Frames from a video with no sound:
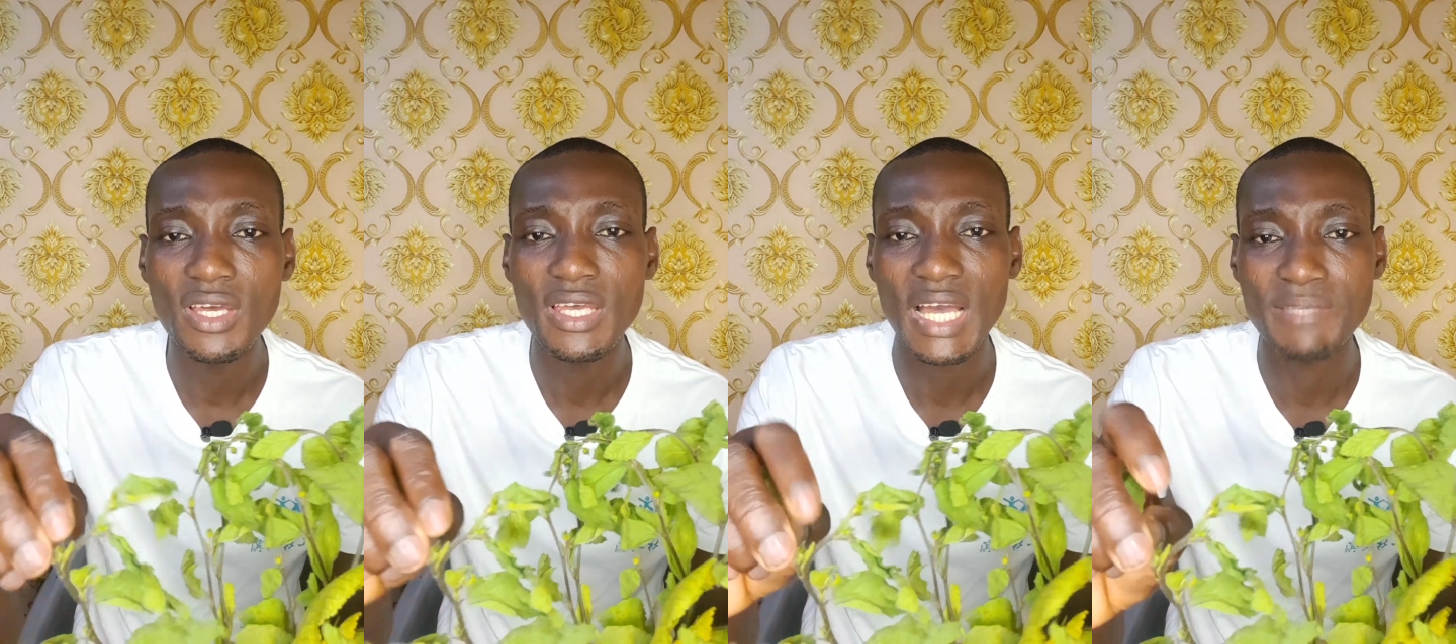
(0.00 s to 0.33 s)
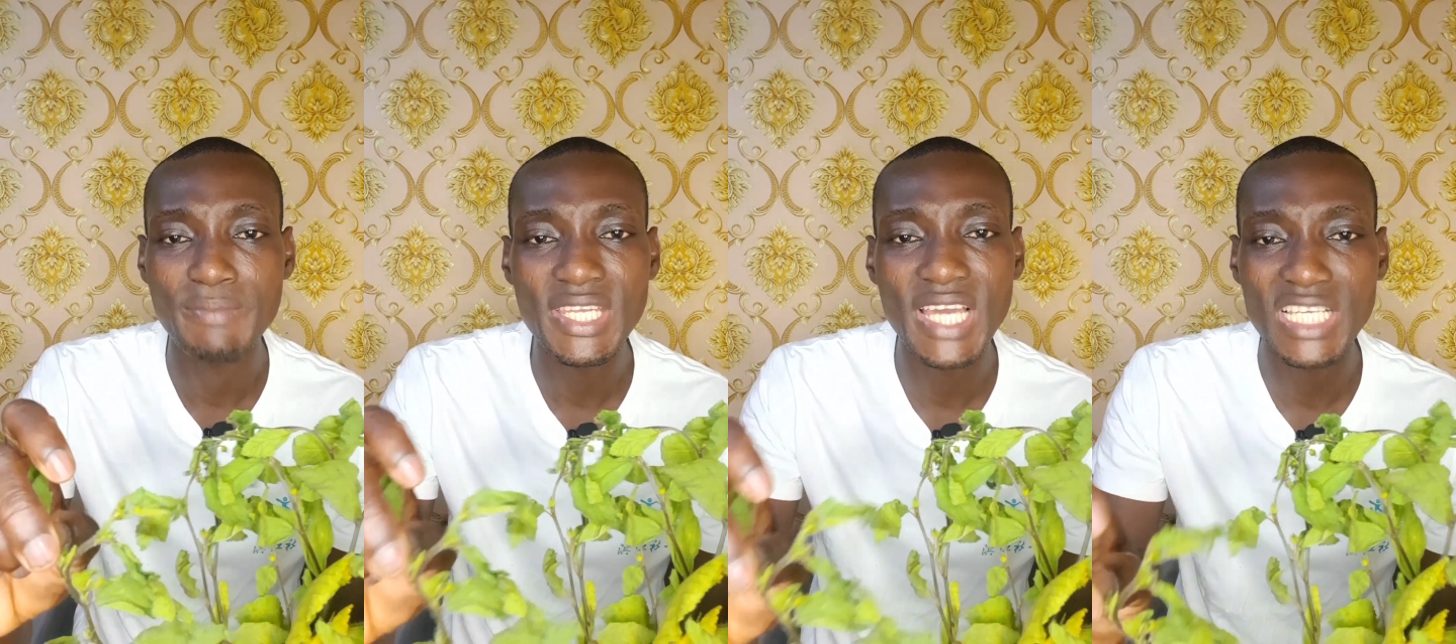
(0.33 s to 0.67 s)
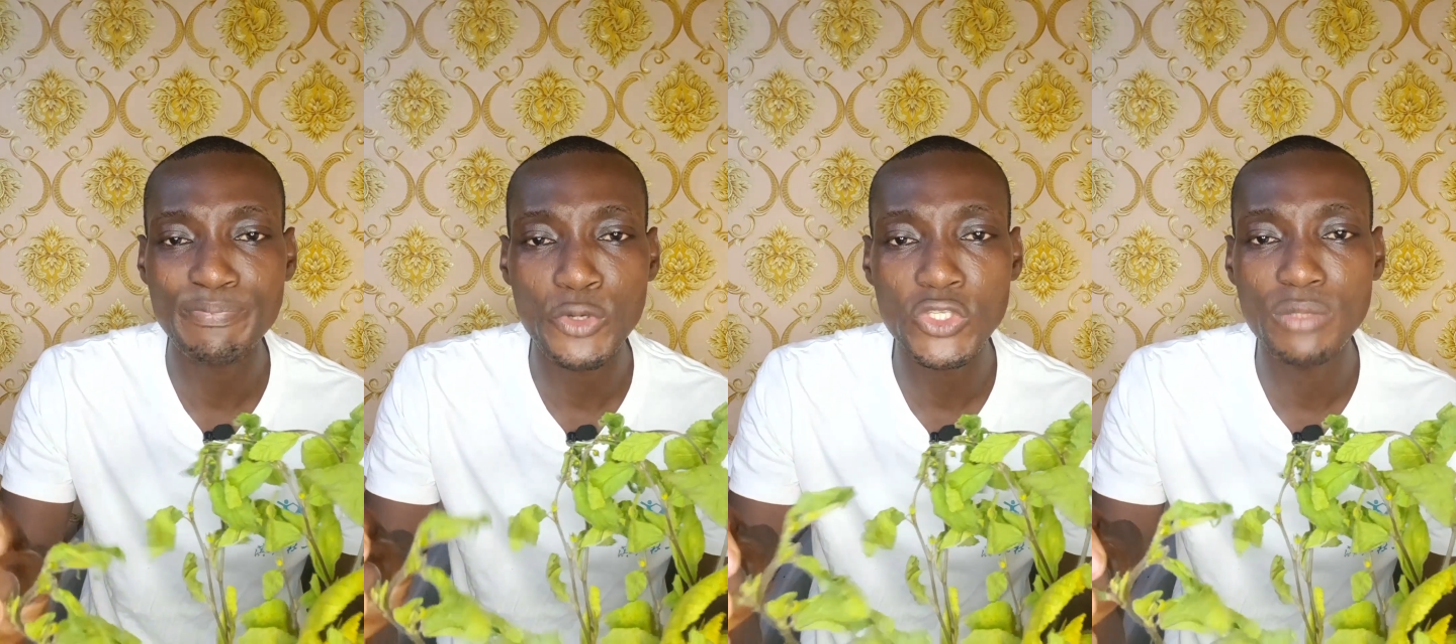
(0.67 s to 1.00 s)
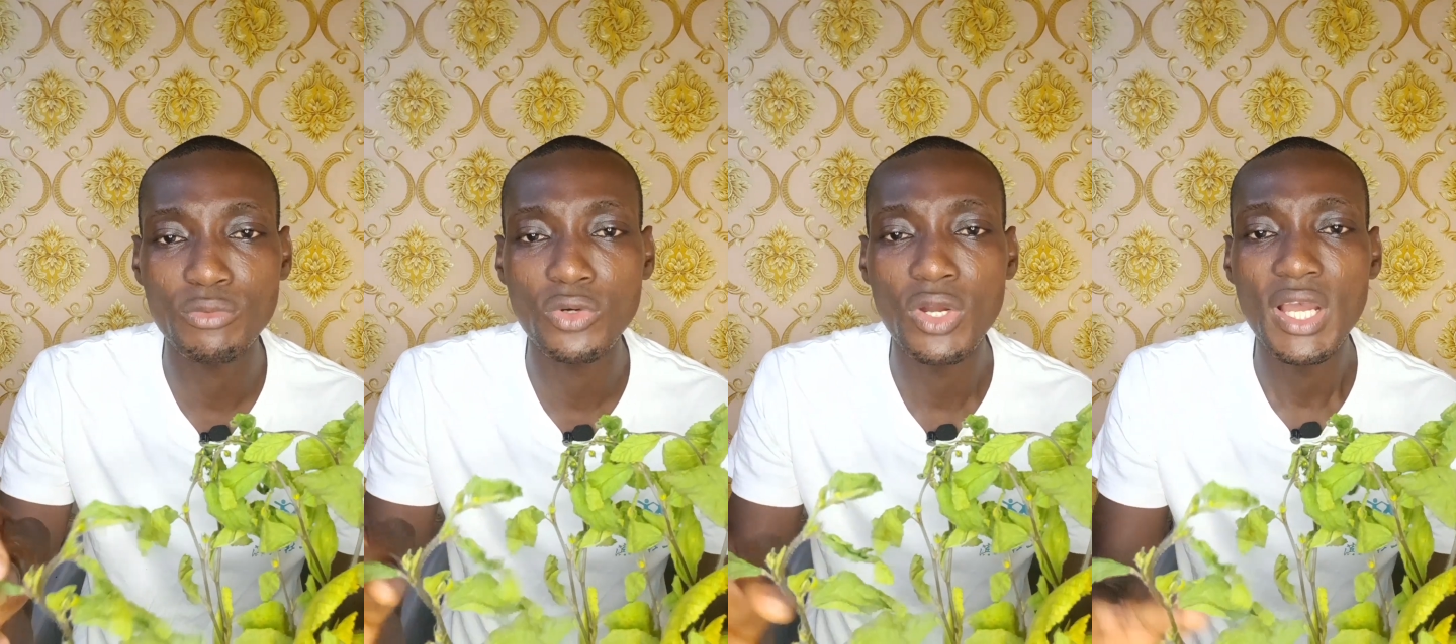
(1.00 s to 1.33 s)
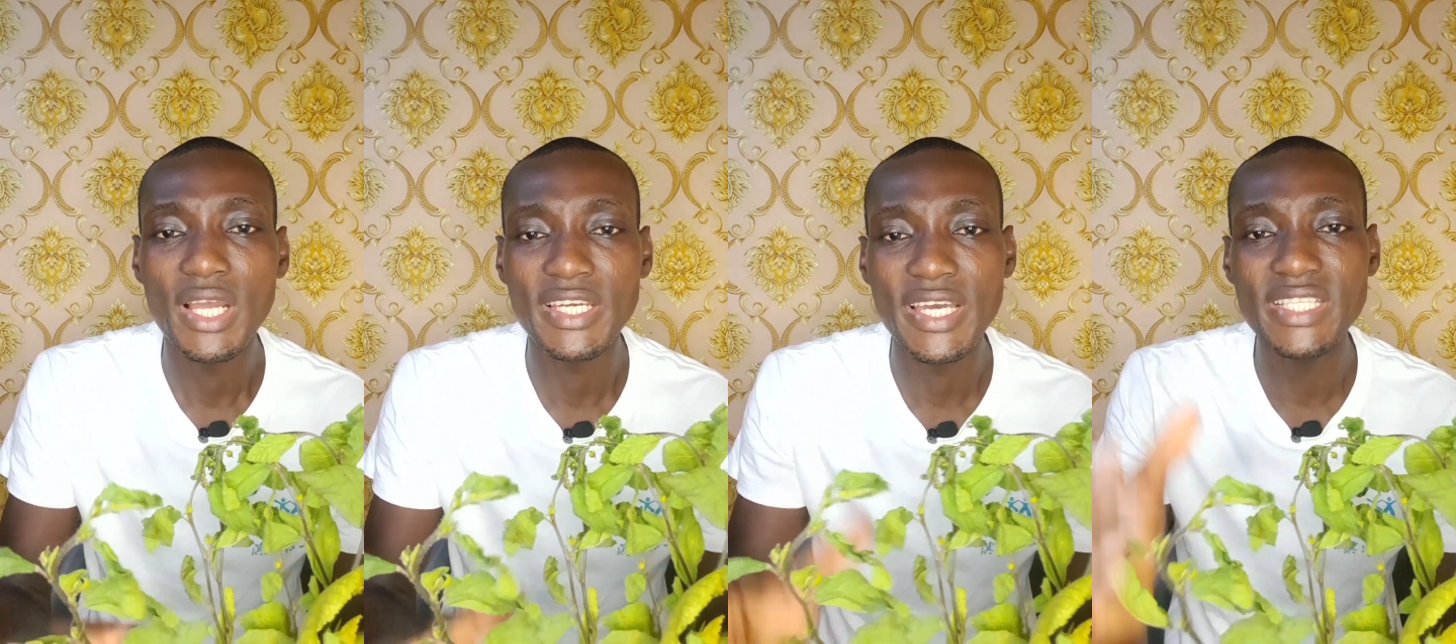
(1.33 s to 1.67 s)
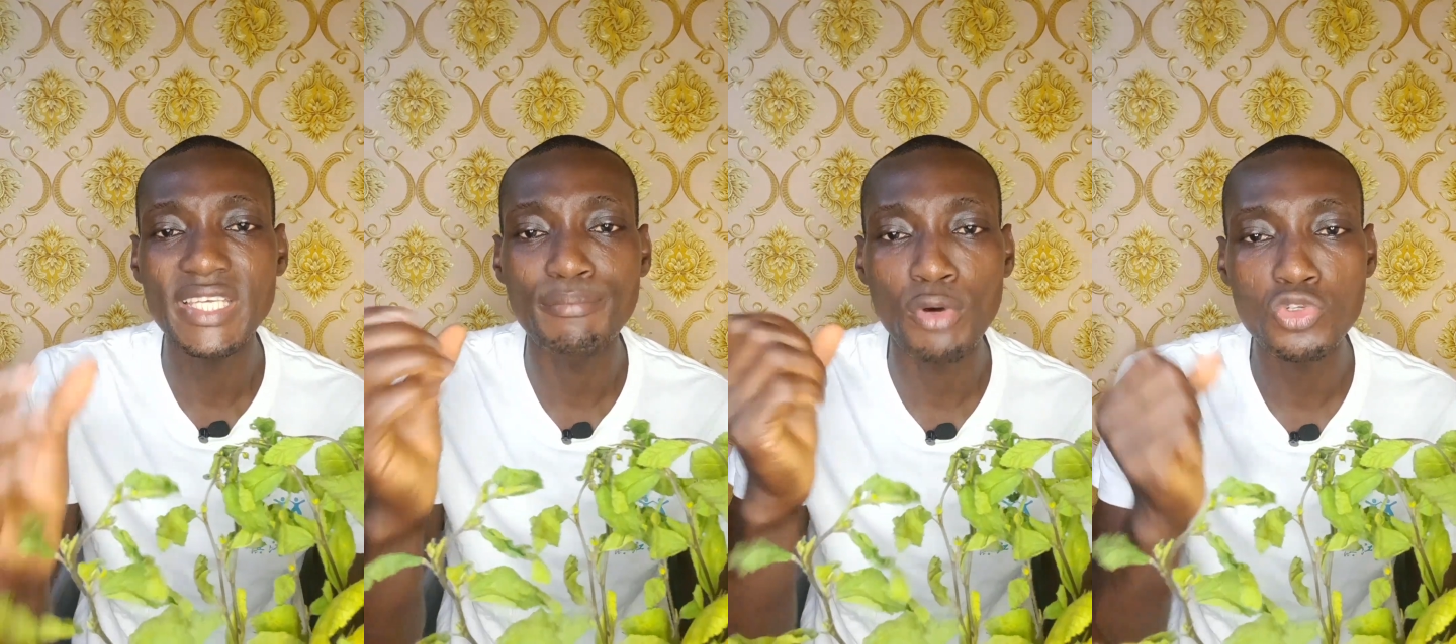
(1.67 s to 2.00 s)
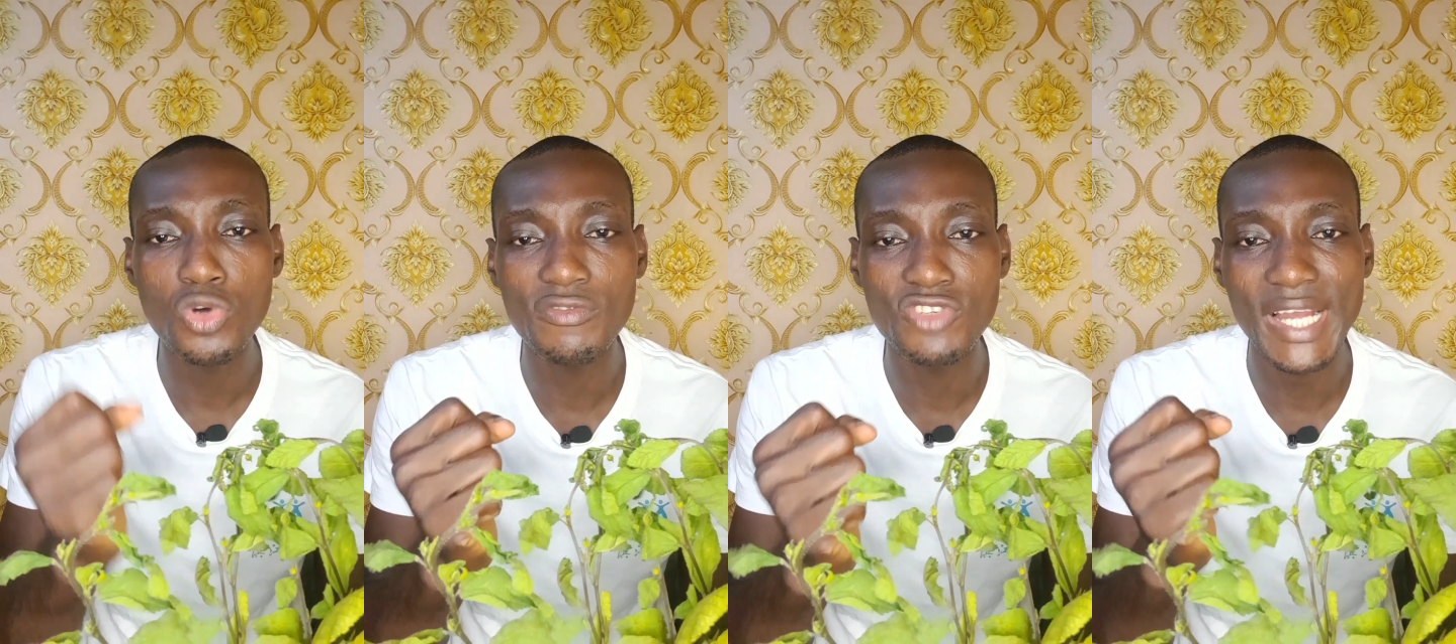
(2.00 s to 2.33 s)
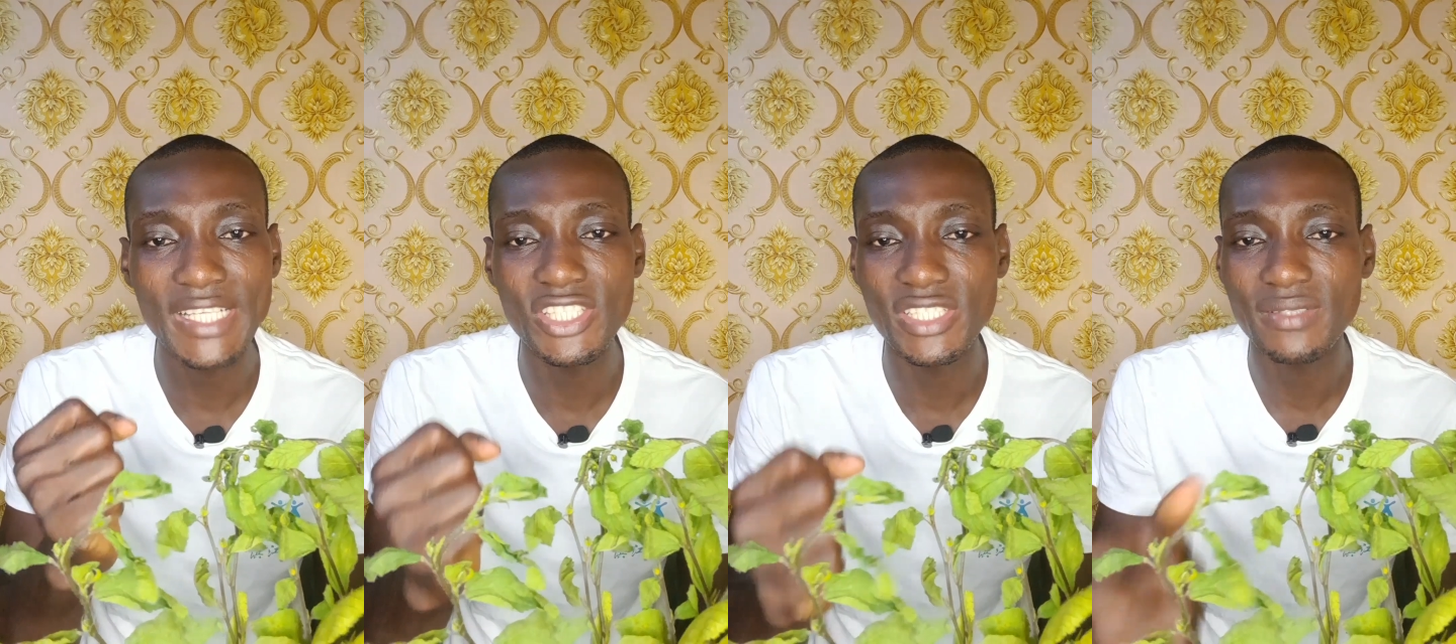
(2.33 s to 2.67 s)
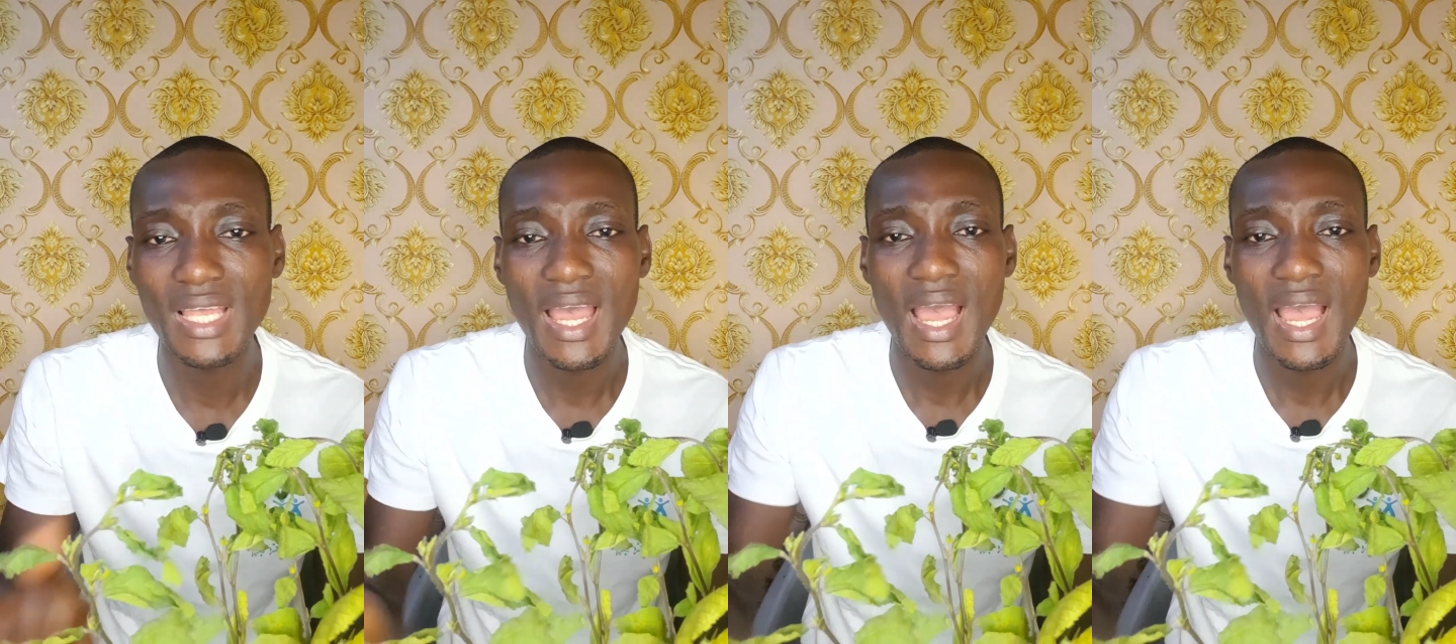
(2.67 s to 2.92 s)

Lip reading: as many as possible, get a bottle of dry gin,